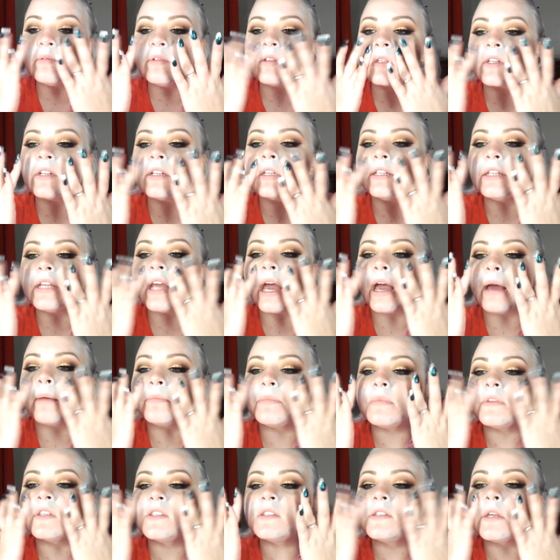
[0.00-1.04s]
I'm just going to
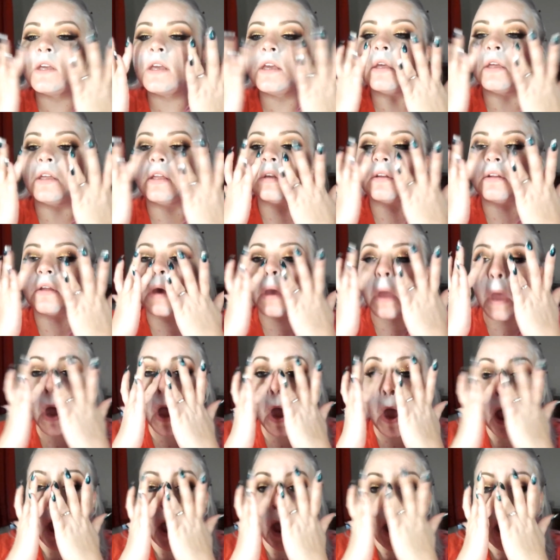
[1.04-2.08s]
tap this in
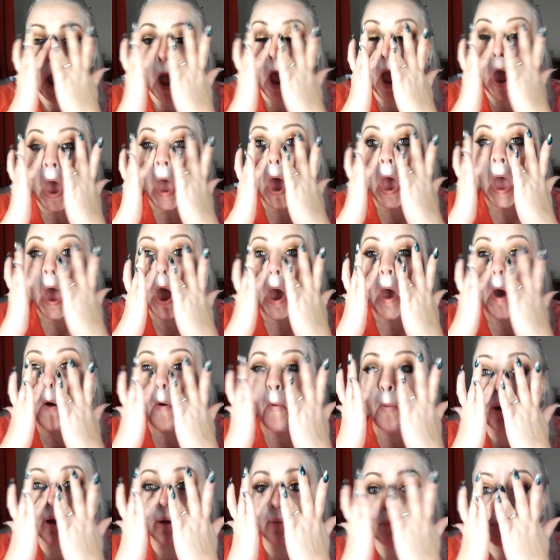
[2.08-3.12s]

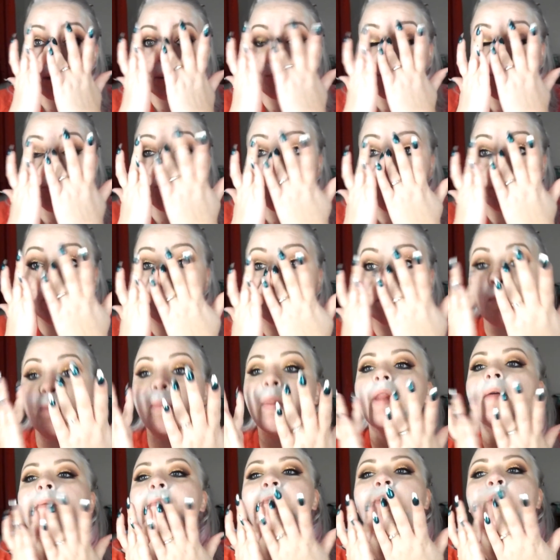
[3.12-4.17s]
where my
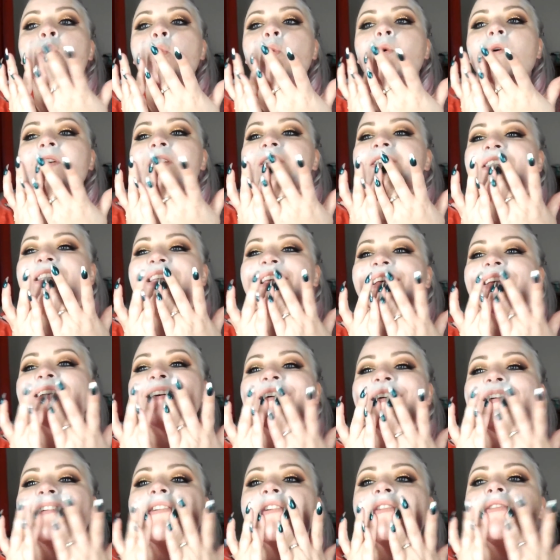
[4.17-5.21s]
pores
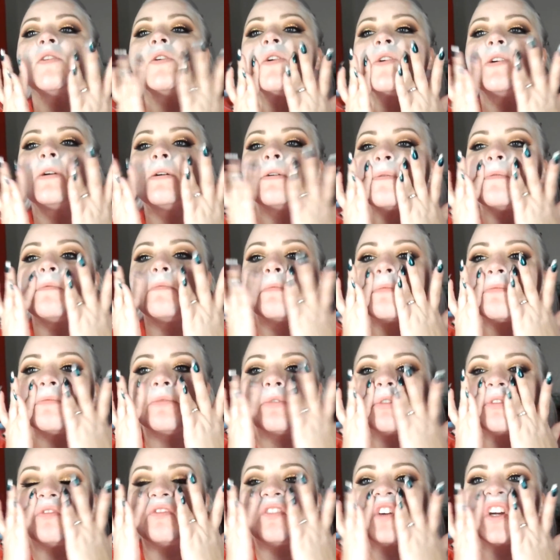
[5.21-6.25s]

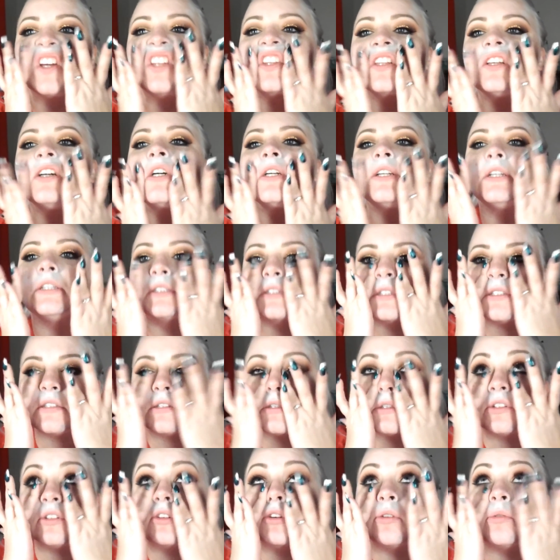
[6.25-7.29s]
or fine lines
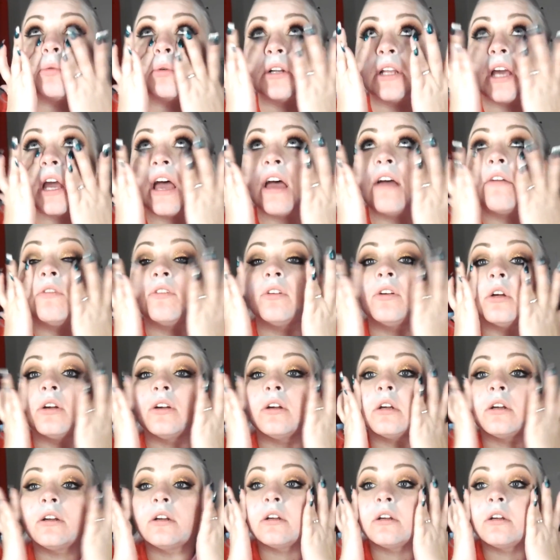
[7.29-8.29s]
or whatever.